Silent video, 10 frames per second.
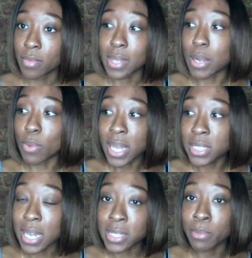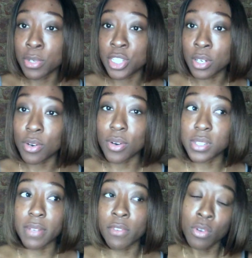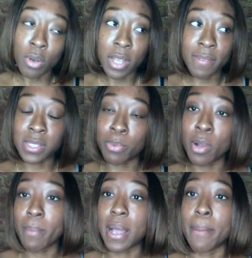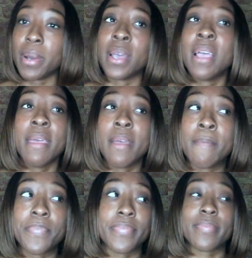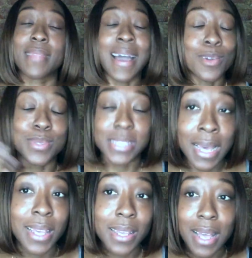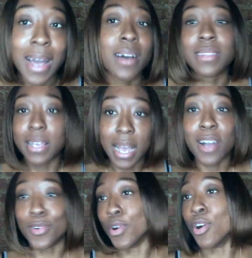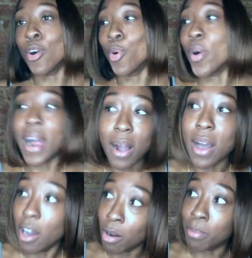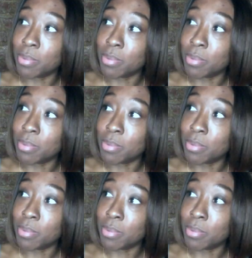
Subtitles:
Like, why should I support your cause if you don't even support mine? But I don't say it. I'll go or I'll help.